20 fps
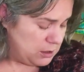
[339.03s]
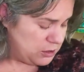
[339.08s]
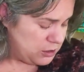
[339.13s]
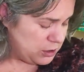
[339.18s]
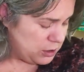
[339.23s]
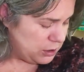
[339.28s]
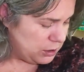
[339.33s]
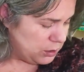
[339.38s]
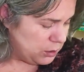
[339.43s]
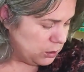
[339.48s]

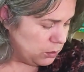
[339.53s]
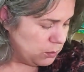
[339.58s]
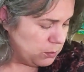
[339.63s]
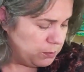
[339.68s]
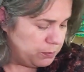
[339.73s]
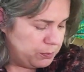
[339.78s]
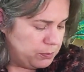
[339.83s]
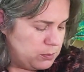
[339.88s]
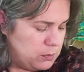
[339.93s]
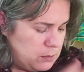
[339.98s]
So
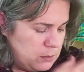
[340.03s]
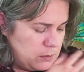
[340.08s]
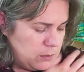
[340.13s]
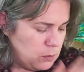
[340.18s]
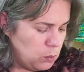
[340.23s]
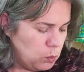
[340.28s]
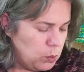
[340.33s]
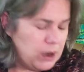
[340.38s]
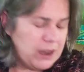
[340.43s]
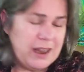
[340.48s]

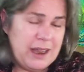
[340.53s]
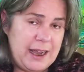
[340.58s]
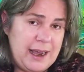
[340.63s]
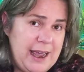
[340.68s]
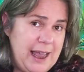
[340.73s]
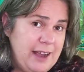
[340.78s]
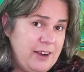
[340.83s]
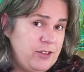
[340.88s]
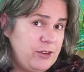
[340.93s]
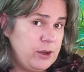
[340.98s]
will I
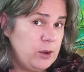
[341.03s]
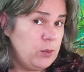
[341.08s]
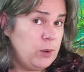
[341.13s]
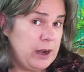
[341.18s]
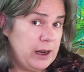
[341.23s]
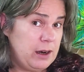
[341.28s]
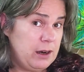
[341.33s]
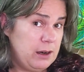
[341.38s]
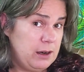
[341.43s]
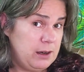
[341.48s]
actually
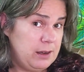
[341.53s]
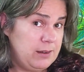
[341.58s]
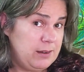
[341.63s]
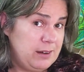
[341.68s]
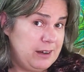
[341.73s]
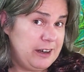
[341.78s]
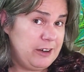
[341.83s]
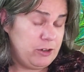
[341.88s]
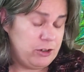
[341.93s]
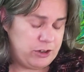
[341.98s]
wear it is
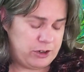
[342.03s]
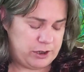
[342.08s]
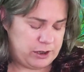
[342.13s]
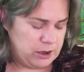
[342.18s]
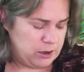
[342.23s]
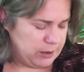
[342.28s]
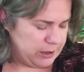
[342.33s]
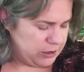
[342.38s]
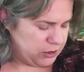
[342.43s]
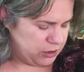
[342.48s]
an
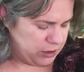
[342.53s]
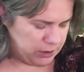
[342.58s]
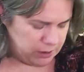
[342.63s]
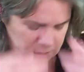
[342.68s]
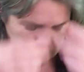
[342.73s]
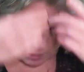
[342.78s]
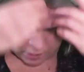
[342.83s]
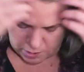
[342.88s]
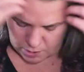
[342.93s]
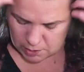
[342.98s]
interesting question.
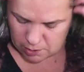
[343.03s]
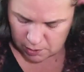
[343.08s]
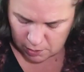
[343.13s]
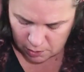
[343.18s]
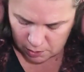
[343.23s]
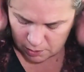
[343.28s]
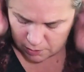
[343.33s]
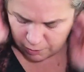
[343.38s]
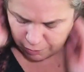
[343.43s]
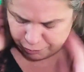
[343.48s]

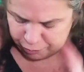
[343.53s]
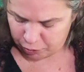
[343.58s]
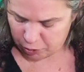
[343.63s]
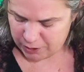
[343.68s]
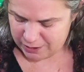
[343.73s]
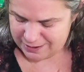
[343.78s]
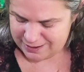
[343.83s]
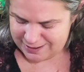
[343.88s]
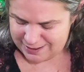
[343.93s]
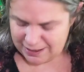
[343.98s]

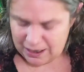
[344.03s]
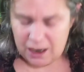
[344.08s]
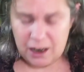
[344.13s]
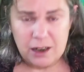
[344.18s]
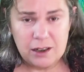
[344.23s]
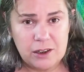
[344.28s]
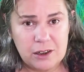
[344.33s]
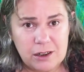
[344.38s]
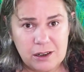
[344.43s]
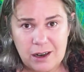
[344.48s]
For
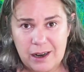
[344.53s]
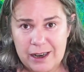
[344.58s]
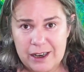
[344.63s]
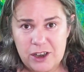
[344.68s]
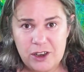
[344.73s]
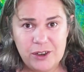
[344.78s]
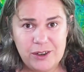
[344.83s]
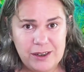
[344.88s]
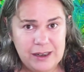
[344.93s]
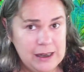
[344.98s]
$1, I
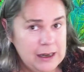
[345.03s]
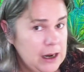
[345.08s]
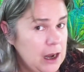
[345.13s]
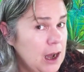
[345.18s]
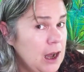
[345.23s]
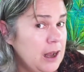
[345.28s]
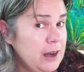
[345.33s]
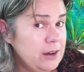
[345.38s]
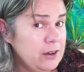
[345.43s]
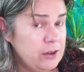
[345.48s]
couldn't
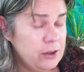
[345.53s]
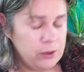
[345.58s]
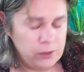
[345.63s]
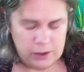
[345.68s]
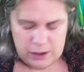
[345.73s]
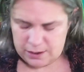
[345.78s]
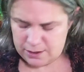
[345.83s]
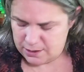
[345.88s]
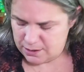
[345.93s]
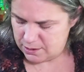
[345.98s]
not do
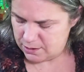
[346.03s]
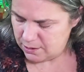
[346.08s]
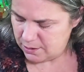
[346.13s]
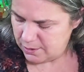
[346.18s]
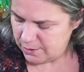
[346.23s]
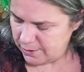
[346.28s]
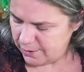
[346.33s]
this.